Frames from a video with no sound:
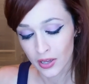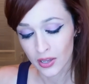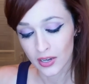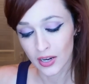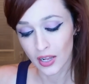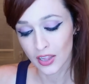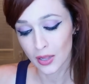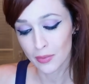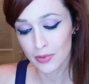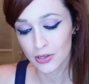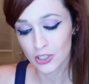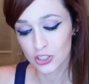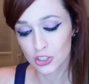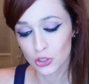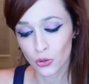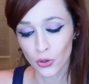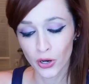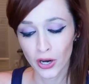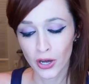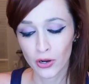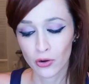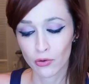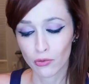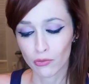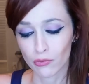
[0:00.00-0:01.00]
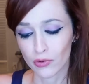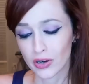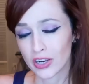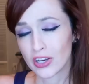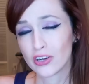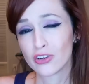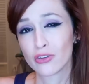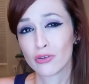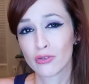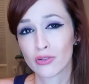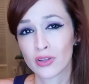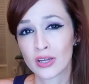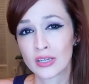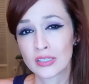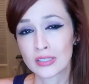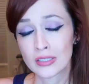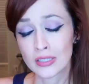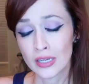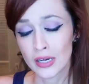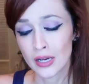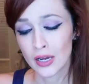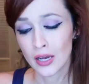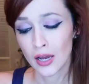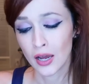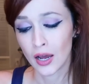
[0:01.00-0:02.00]
Now let me just go ahead and read you this.
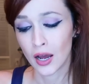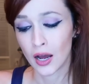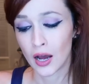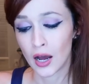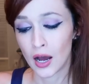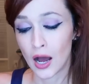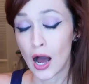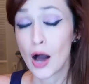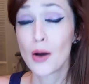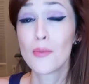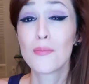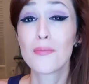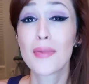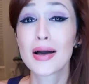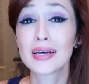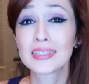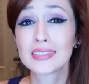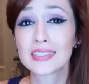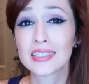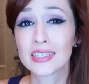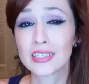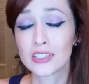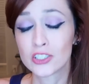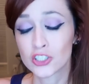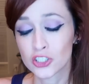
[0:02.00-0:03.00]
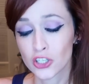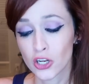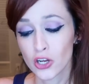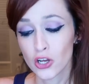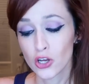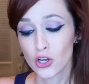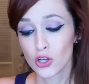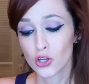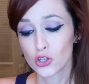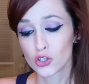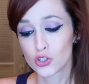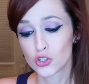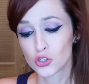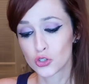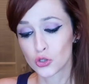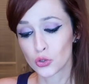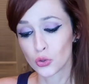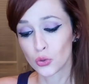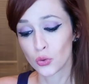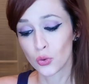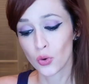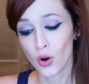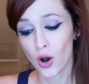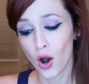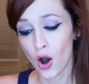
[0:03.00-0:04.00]
A message
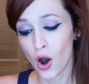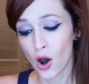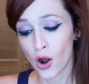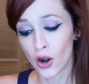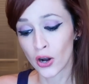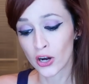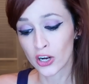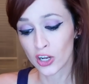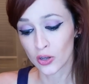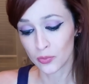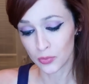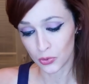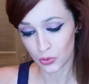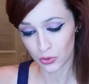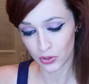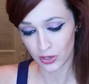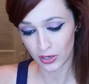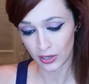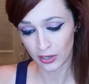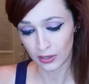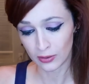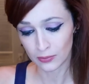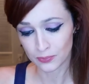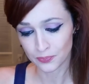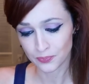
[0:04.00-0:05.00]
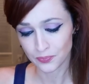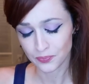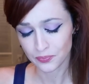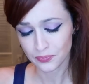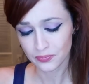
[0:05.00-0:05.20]
to our community.